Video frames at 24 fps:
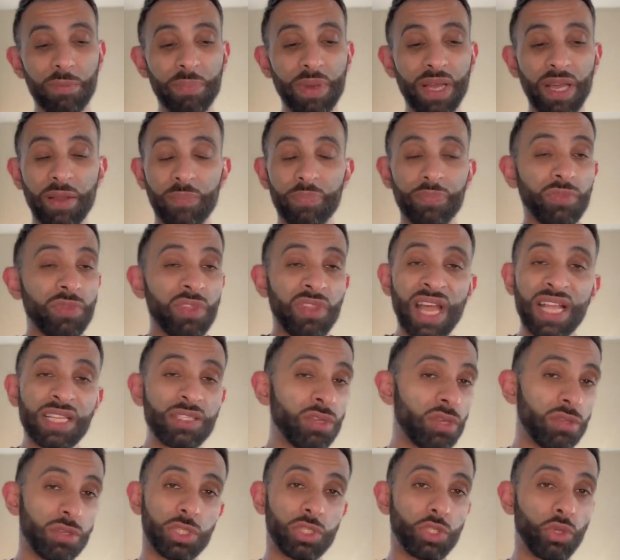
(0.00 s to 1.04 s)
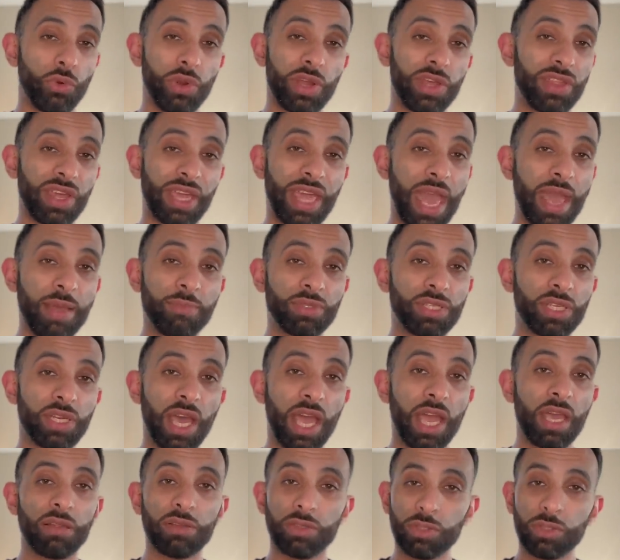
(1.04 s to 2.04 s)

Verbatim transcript: But that's not the story of the game today.